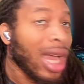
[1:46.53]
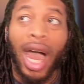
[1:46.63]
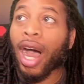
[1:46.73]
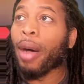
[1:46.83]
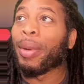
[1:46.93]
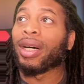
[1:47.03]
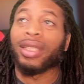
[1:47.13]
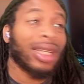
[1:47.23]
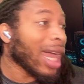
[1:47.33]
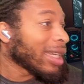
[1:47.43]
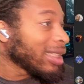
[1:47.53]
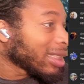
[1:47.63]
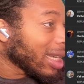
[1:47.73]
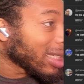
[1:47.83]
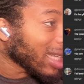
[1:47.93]
Uh, my other guy, he
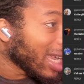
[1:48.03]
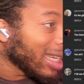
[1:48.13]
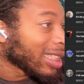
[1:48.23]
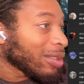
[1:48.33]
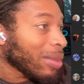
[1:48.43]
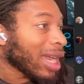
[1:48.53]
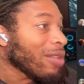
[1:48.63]
says, hey, listen, man.